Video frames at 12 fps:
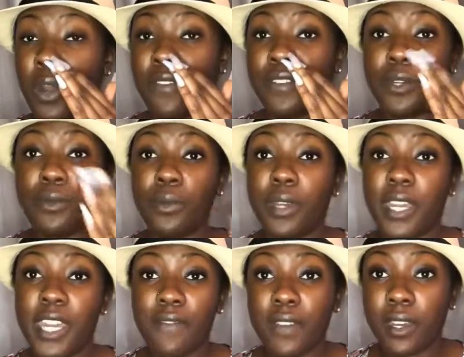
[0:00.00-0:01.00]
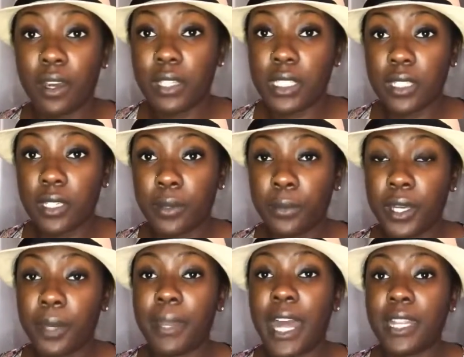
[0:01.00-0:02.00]
or if you even go to
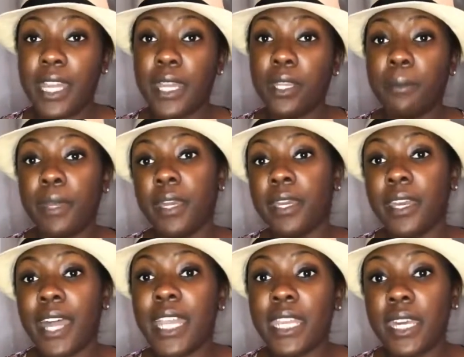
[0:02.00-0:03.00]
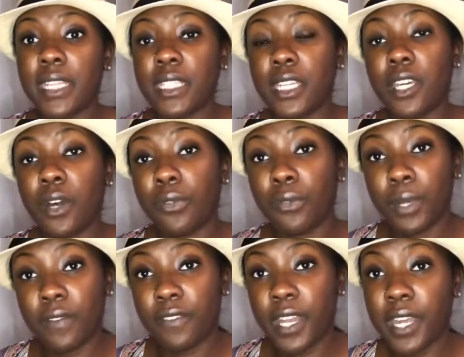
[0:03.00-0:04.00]
Goodwill, but I think it'll be a good idea to go
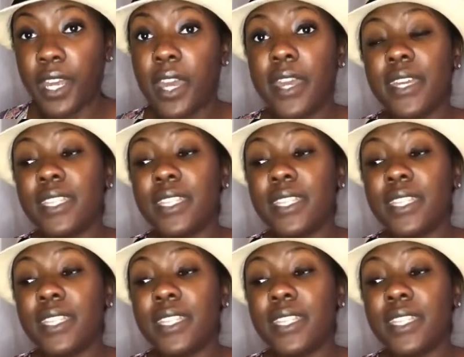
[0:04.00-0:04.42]
thrifting